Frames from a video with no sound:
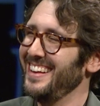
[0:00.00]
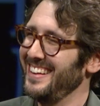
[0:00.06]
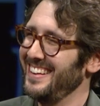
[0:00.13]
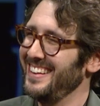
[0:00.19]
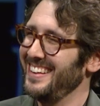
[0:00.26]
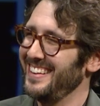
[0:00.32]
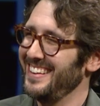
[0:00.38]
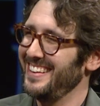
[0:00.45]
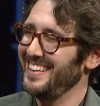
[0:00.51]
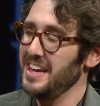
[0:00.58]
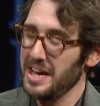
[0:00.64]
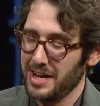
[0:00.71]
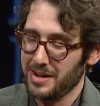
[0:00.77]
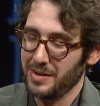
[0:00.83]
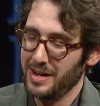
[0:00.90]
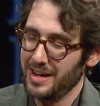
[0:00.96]
other places
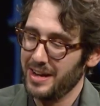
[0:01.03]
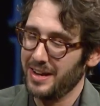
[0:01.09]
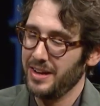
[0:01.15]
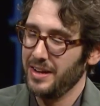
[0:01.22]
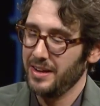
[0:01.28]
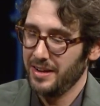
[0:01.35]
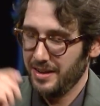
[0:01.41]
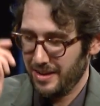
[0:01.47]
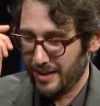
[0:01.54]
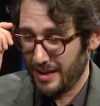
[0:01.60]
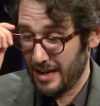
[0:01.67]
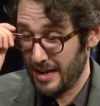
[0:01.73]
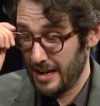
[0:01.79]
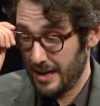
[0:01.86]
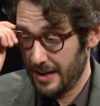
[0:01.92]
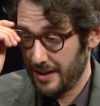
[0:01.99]
yeah, too. Yeah.
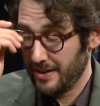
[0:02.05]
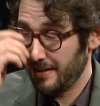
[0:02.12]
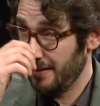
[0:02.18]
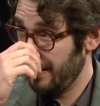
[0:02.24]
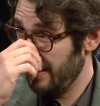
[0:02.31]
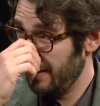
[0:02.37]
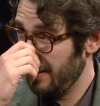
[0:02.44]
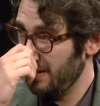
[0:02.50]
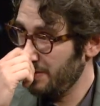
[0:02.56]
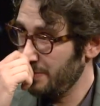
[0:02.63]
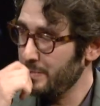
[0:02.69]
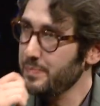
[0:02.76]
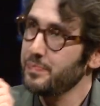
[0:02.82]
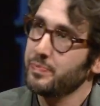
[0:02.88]
I, what, got, uh, what got you into